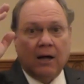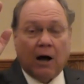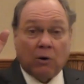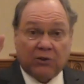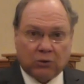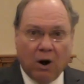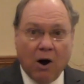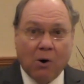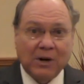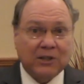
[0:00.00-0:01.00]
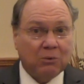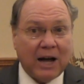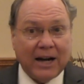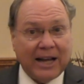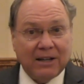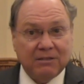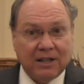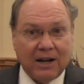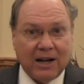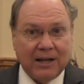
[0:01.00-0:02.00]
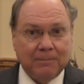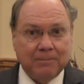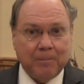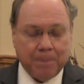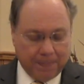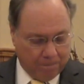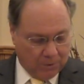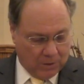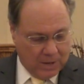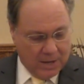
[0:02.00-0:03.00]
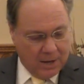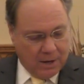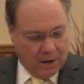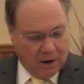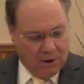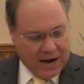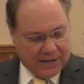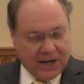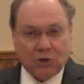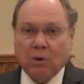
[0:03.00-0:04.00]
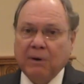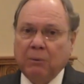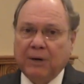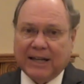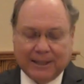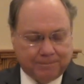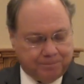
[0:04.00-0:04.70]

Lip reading: on a throne at the right hand of God. All right, here's what we read.